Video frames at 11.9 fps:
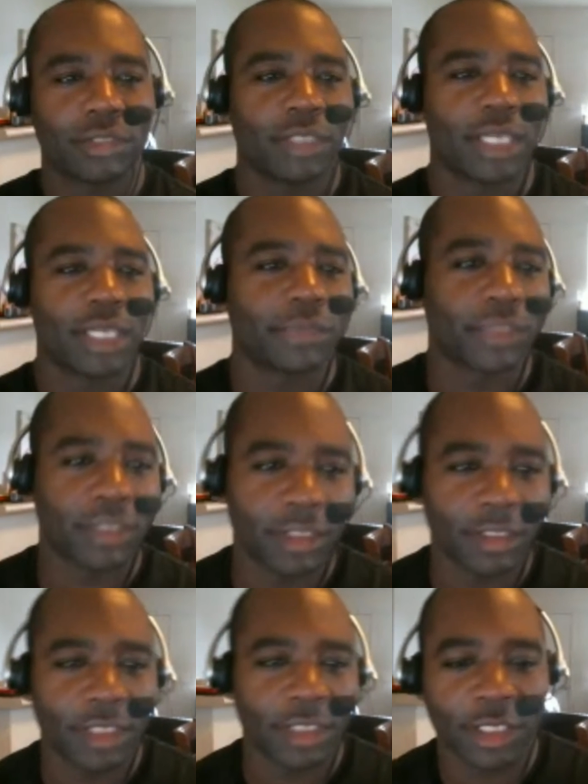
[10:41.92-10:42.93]
sometimes it's
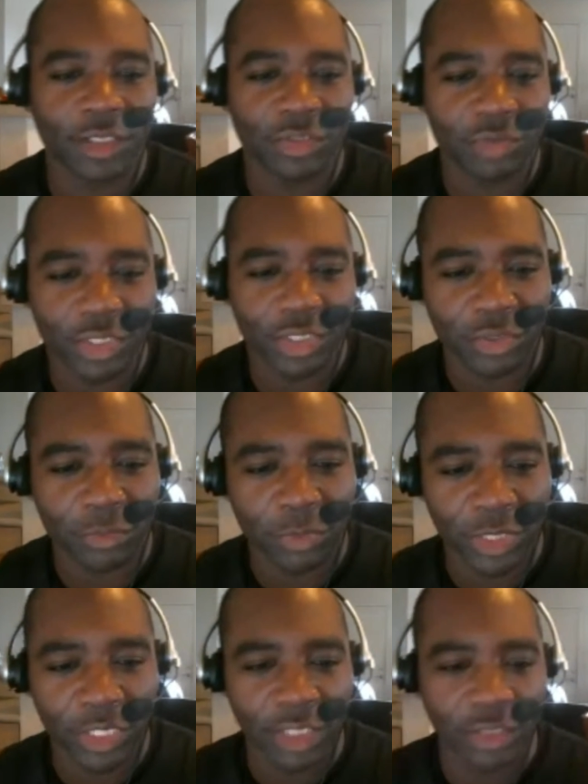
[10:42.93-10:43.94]
good that they stretch their
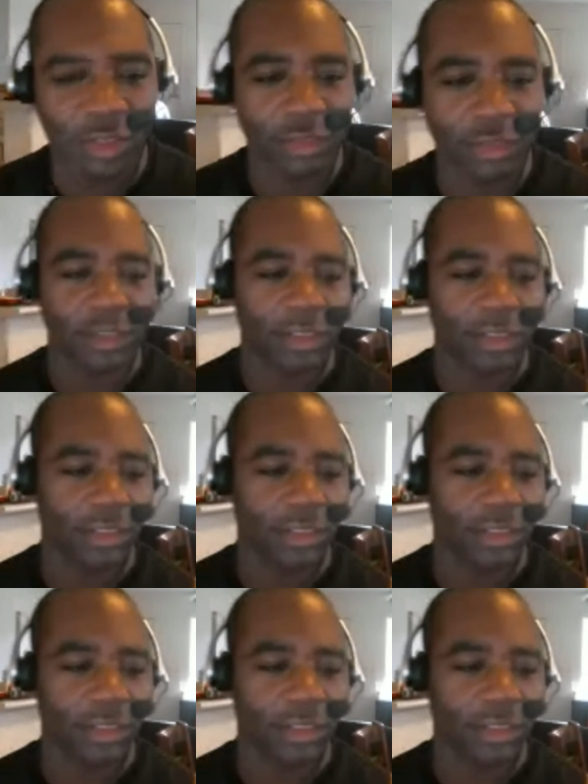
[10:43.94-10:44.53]
wings and